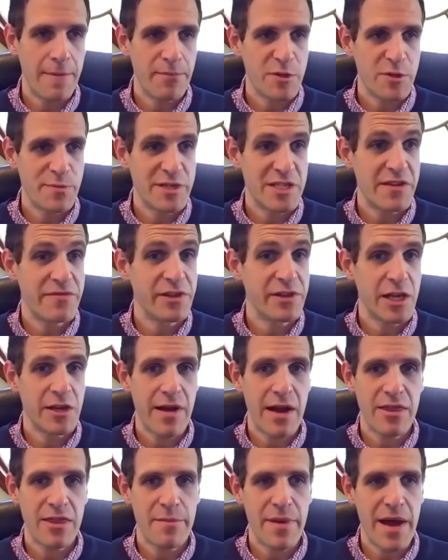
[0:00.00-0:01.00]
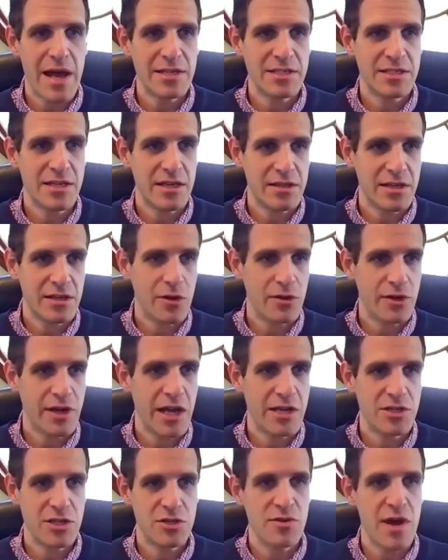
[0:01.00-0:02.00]
specifically around the basket, the
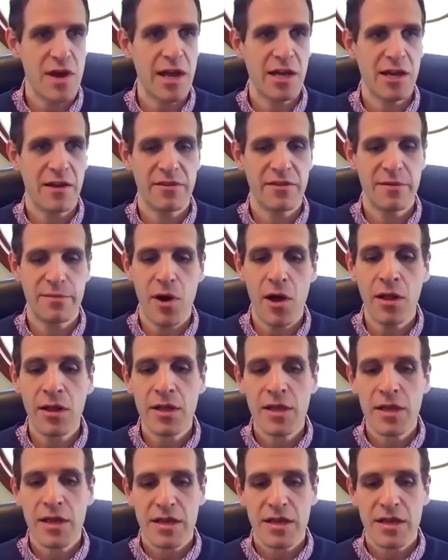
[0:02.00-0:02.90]
location tracking of the ball.